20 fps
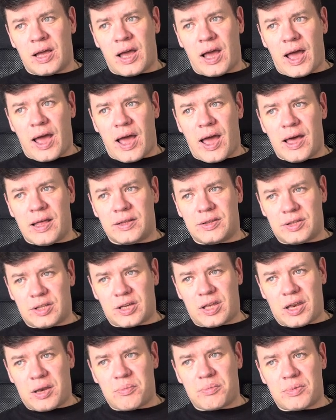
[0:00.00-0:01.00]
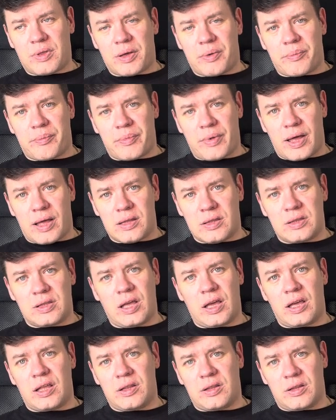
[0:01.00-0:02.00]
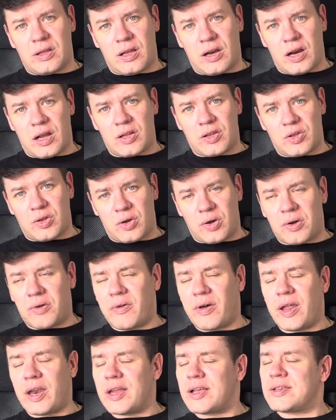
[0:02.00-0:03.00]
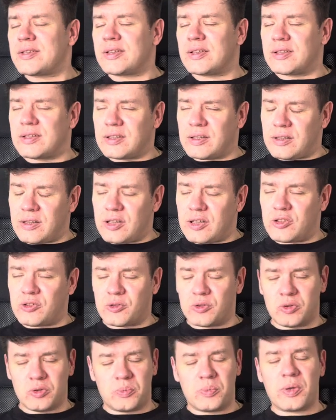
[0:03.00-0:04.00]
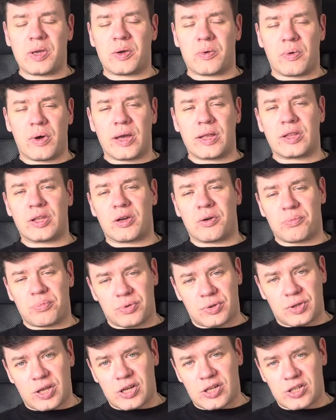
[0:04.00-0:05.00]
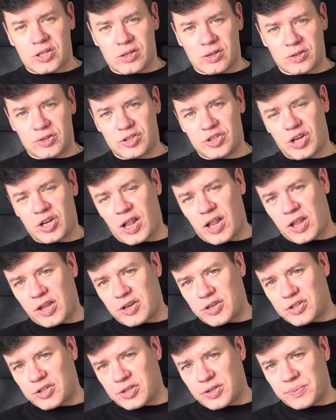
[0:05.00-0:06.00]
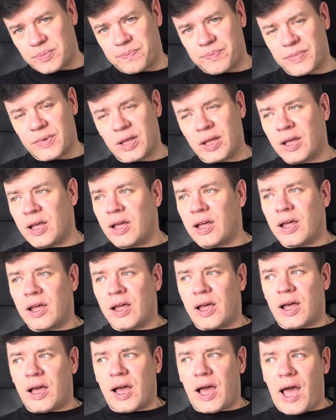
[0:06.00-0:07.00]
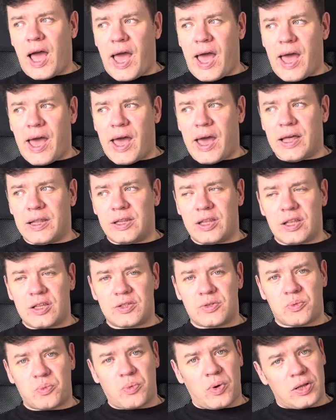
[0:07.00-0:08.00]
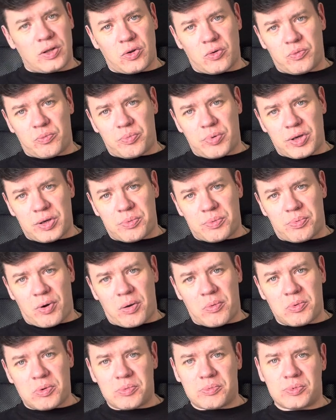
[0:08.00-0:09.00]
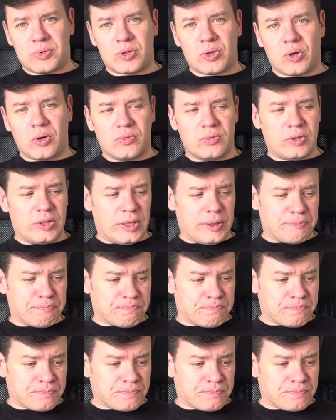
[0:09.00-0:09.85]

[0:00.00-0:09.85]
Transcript: decrypt them, and then run your queries, and it could be quite computational challenging, and it's one of big problems of the